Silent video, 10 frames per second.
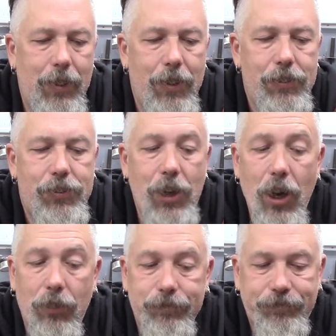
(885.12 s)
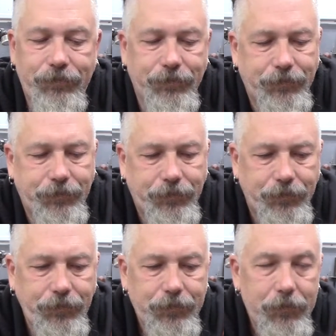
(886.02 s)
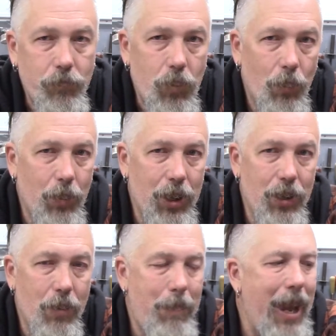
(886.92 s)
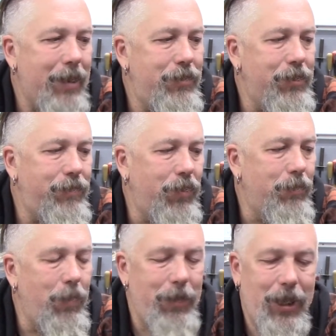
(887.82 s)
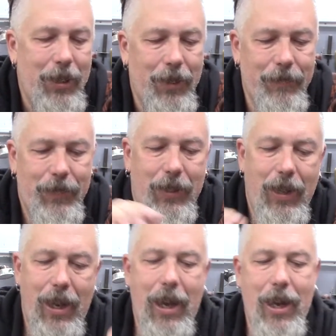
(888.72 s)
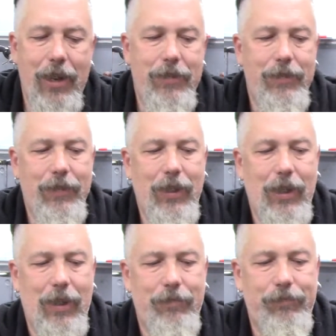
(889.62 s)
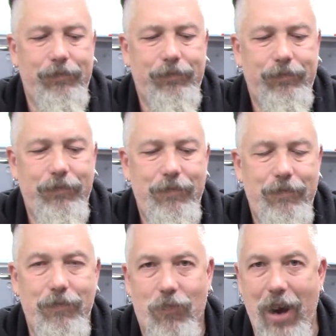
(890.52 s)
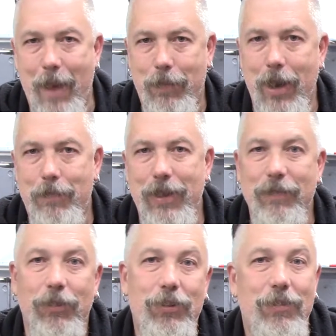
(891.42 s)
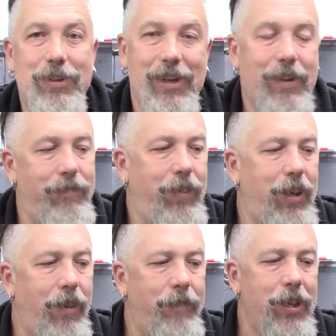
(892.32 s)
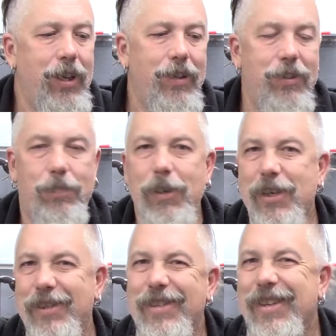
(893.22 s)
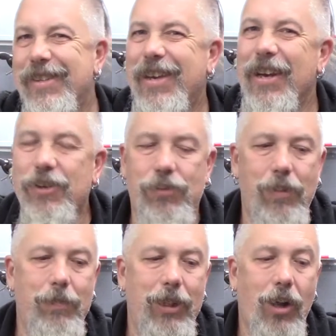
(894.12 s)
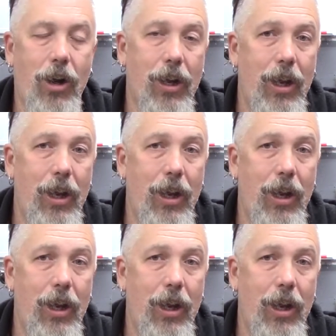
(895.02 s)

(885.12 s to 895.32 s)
So, we're going to go back just for a moment here and wrap up, and then we'll do the second video, just because these things get extremely long.